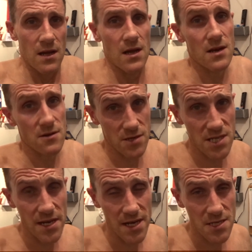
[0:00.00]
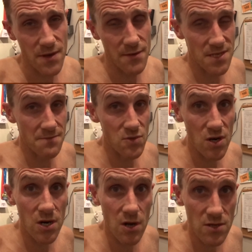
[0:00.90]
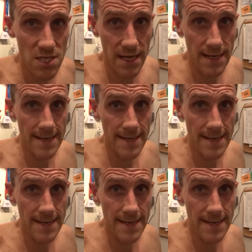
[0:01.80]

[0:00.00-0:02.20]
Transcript: and I'll see you next week with some more content.